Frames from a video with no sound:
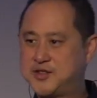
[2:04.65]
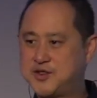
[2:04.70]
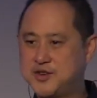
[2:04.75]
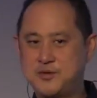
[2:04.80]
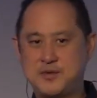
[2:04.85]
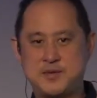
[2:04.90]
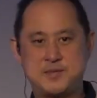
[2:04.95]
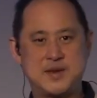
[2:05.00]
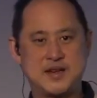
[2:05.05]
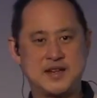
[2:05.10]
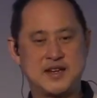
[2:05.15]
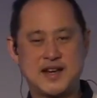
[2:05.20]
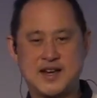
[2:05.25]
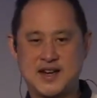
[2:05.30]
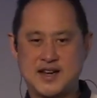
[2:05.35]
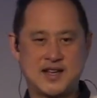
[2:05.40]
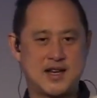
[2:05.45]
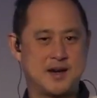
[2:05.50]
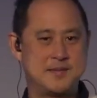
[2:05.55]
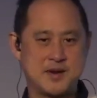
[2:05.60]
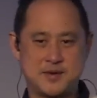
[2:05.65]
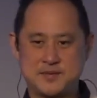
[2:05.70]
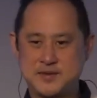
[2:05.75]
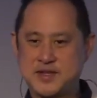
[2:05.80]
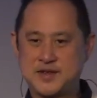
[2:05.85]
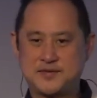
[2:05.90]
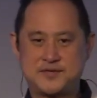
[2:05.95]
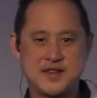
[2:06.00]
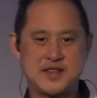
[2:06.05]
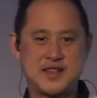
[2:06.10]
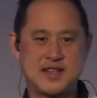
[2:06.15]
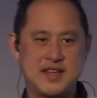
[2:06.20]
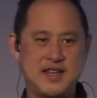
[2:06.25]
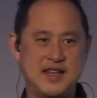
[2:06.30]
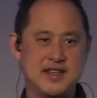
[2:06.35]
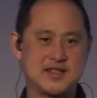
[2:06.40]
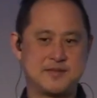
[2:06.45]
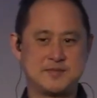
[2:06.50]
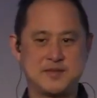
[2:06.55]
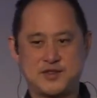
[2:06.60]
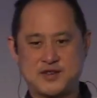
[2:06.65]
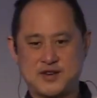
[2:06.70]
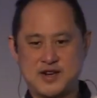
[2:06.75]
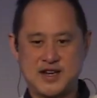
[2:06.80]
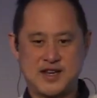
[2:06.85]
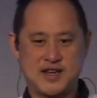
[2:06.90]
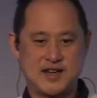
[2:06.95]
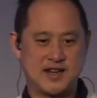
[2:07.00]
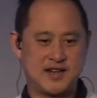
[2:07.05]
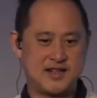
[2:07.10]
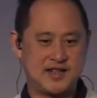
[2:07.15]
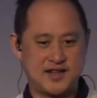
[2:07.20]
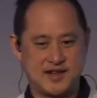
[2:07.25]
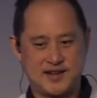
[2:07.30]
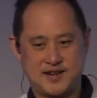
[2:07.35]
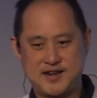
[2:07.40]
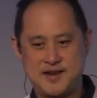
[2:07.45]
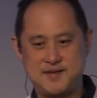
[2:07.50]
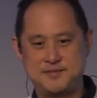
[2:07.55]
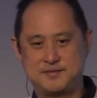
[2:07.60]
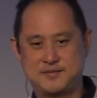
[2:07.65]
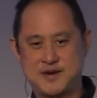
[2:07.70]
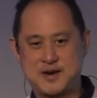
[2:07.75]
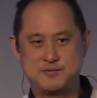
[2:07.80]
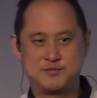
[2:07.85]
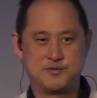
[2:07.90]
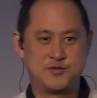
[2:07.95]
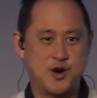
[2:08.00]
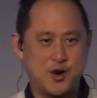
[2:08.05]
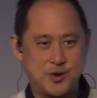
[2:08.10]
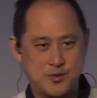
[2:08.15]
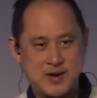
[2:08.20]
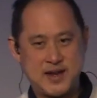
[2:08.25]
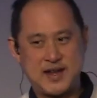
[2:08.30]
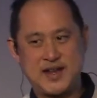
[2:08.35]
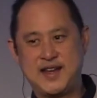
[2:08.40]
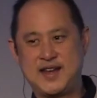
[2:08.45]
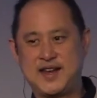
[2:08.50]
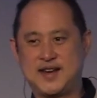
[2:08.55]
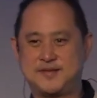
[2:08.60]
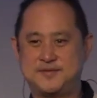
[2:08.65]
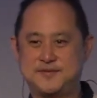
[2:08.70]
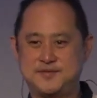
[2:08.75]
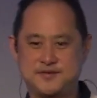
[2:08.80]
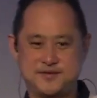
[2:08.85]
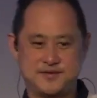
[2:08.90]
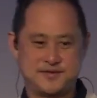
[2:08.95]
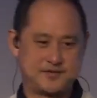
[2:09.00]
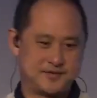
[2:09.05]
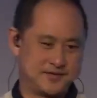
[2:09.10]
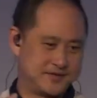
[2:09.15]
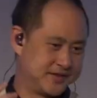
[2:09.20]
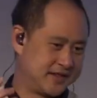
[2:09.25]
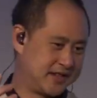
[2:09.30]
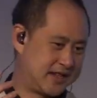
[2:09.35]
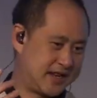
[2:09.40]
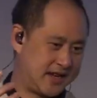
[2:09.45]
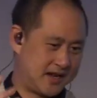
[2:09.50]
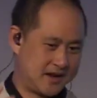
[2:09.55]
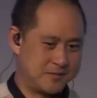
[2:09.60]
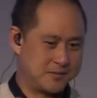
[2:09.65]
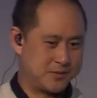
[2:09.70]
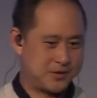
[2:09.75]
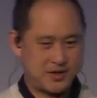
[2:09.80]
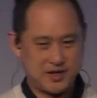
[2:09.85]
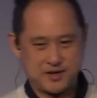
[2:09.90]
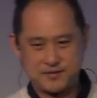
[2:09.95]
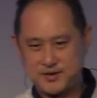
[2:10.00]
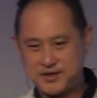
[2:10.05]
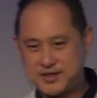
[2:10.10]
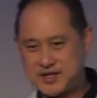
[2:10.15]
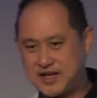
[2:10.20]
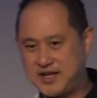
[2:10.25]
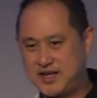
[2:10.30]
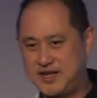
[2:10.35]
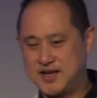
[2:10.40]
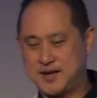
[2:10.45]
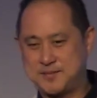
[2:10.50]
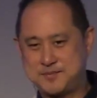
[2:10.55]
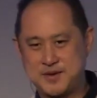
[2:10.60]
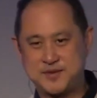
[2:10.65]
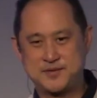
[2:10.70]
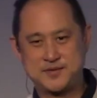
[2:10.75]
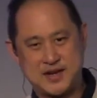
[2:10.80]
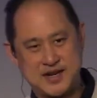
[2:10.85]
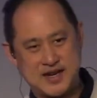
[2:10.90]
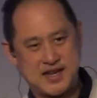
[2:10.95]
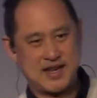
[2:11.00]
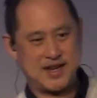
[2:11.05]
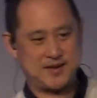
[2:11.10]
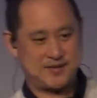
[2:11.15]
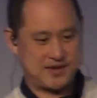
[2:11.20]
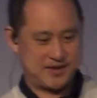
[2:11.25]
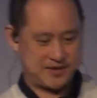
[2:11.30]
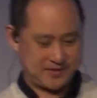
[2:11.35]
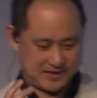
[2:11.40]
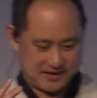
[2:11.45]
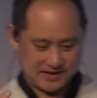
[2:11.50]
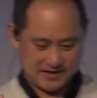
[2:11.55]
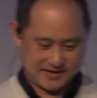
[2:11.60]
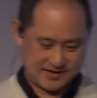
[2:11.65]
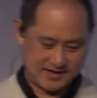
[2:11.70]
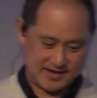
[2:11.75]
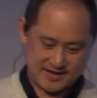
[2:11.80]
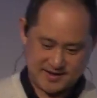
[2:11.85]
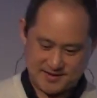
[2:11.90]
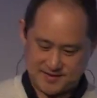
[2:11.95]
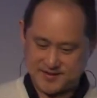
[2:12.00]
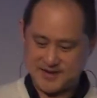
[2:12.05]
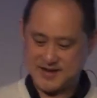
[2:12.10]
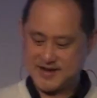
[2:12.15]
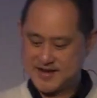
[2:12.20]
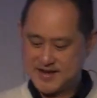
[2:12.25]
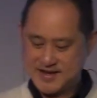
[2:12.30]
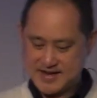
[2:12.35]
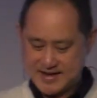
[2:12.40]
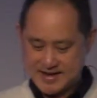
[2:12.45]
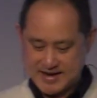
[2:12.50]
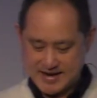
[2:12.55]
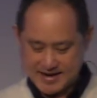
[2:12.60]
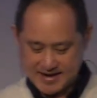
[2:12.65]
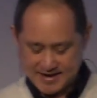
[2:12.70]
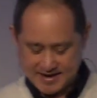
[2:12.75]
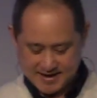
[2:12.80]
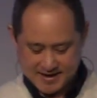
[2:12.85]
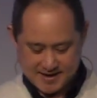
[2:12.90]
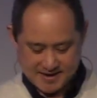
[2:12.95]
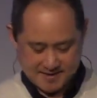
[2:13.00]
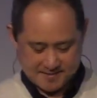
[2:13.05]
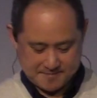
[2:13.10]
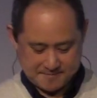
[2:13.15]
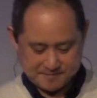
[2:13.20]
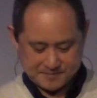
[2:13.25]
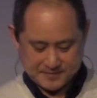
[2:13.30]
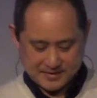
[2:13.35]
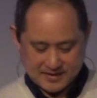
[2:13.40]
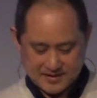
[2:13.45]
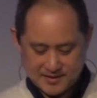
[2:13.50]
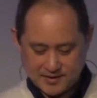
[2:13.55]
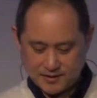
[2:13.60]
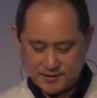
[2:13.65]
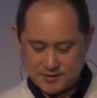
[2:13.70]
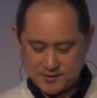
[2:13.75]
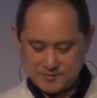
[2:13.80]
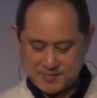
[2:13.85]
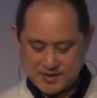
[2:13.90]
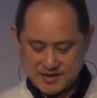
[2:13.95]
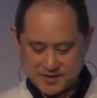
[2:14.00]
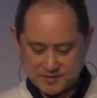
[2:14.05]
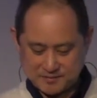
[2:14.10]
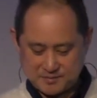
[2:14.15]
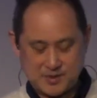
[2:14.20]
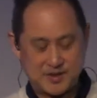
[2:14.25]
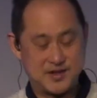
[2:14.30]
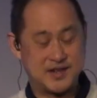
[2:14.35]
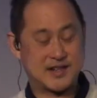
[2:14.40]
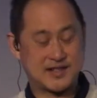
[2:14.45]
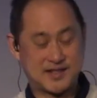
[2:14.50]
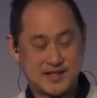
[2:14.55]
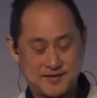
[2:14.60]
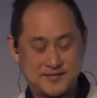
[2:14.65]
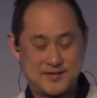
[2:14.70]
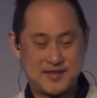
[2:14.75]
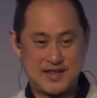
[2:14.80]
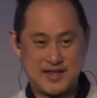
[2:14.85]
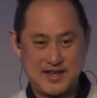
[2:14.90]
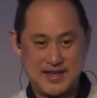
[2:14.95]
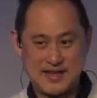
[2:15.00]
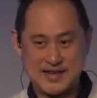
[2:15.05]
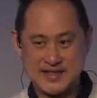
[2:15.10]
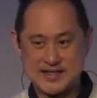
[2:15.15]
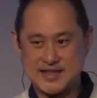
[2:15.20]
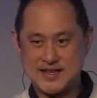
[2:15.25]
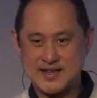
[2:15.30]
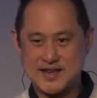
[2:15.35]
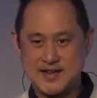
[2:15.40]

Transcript: We've been kind of coming up with different things. I've been trying to, you know, I'm rowing. I'm getting a morning routine up and running. We're doing, you know, a whole bunch of productive things.